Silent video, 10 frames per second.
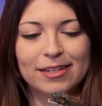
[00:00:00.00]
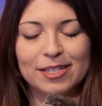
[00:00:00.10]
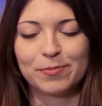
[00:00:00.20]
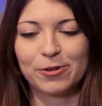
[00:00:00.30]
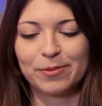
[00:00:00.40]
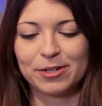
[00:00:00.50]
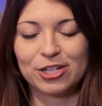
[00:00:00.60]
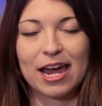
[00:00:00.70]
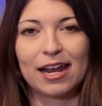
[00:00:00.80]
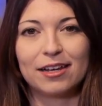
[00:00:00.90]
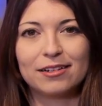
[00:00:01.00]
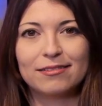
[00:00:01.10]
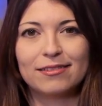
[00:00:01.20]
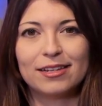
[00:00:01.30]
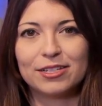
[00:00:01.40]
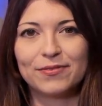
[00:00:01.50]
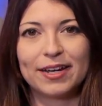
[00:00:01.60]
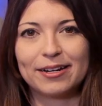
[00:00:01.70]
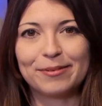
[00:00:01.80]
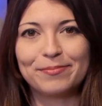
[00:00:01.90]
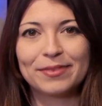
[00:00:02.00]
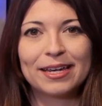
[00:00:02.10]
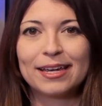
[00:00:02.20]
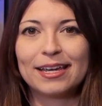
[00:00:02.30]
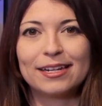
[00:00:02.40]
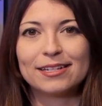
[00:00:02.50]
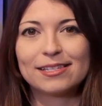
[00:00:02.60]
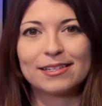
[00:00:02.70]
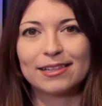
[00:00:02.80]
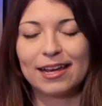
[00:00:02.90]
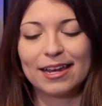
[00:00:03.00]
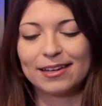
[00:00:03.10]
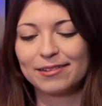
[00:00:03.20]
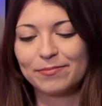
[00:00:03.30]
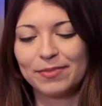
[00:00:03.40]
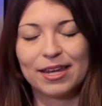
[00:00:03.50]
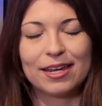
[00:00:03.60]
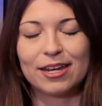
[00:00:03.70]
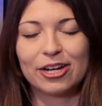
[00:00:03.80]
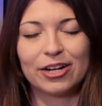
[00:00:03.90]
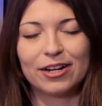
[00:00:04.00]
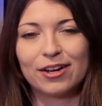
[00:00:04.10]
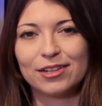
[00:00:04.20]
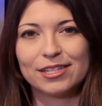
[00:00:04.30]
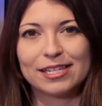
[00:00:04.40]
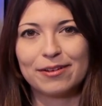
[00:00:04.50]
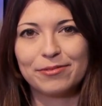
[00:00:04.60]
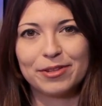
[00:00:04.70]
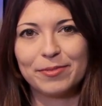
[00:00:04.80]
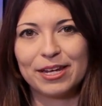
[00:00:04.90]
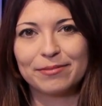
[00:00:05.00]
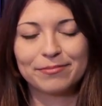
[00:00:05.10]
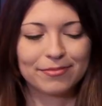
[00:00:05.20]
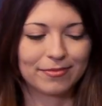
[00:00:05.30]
He's pretty much had it. He's fed up. He doesn't like being here on the set with me.